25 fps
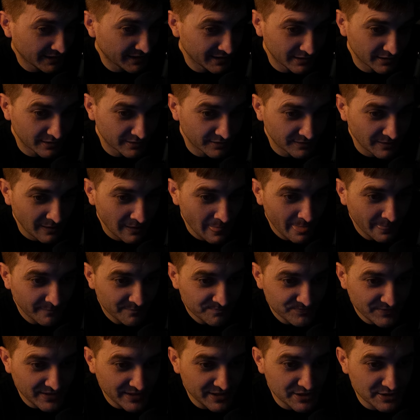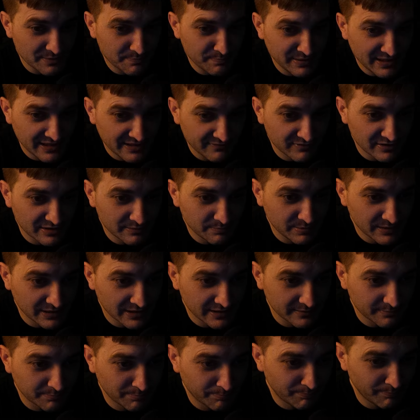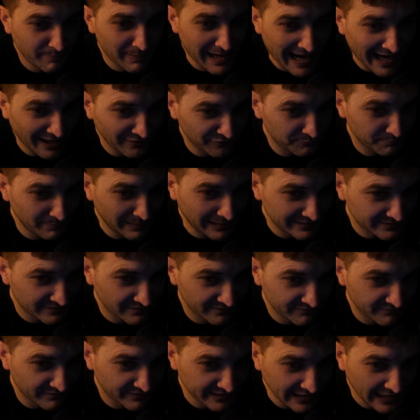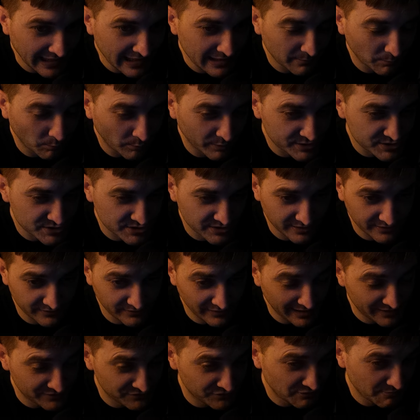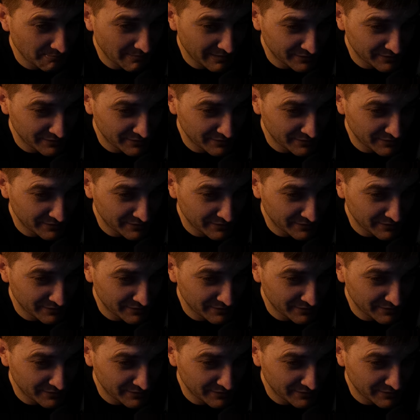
in the in the PvP aspect of the game, which is, as you